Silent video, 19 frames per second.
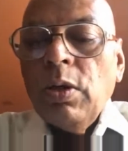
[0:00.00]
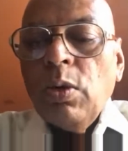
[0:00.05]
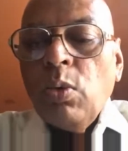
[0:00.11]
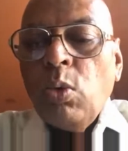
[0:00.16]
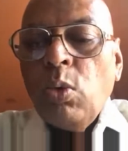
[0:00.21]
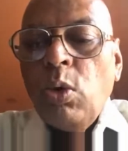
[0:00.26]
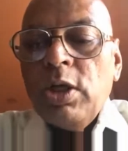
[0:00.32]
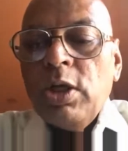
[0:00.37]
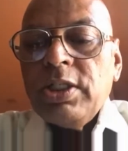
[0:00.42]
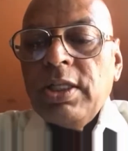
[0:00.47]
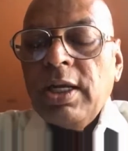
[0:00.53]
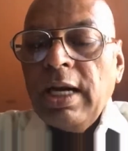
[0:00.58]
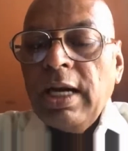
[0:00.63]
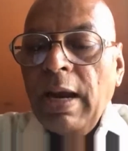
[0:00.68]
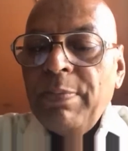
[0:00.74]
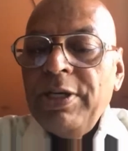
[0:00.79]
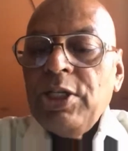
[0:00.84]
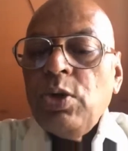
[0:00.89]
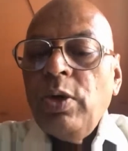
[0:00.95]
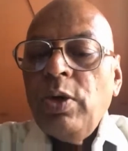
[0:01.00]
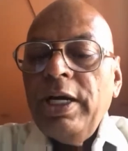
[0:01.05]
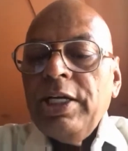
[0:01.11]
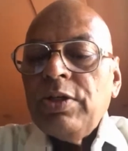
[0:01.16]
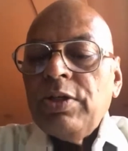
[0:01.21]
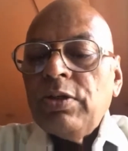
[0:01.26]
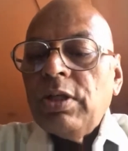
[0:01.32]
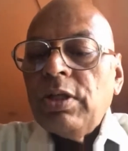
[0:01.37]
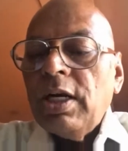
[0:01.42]
Was the rabbit
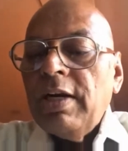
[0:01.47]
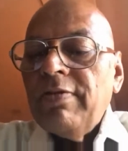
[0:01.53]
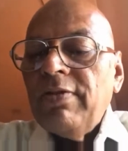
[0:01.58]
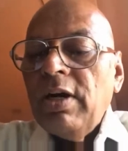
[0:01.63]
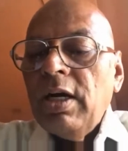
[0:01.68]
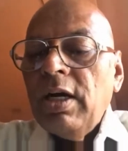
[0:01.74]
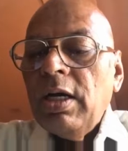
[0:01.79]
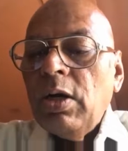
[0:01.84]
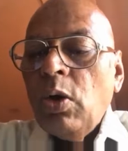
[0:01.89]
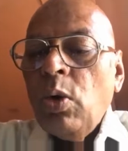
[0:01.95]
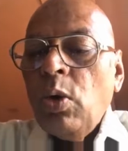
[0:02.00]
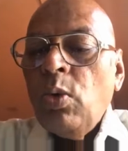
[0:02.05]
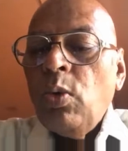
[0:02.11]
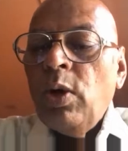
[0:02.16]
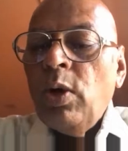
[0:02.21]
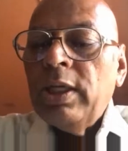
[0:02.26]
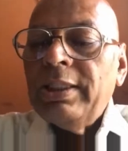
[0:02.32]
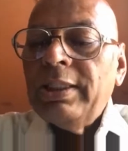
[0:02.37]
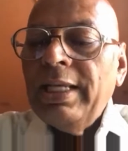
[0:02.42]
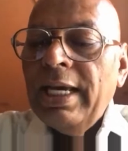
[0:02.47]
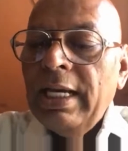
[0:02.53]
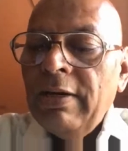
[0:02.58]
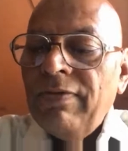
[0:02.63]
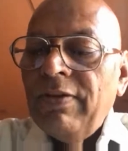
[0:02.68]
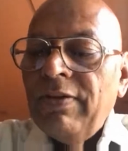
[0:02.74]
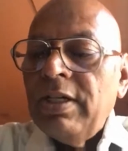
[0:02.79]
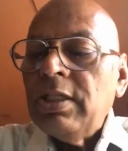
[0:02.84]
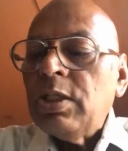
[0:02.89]
going to the river or were the
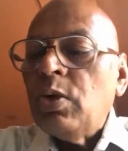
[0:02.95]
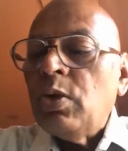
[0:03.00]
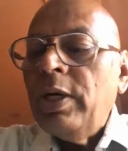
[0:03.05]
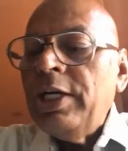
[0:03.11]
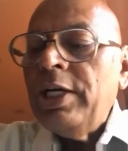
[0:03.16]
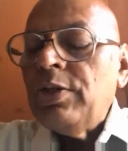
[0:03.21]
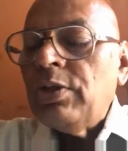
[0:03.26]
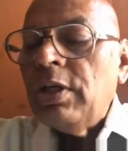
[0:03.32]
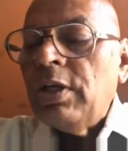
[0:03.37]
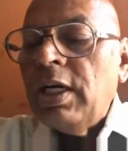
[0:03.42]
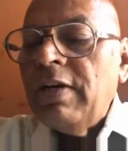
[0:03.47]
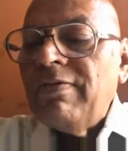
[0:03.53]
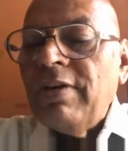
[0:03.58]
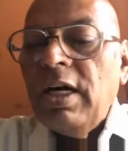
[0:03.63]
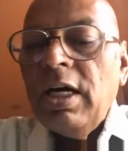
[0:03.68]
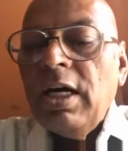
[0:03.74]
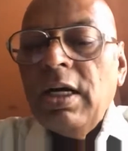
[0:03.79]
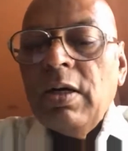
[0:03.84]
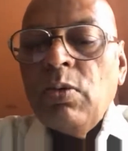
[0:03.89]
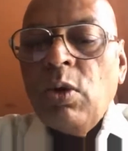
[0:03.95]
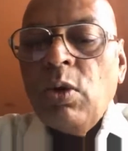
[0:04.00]
elephants going to the river?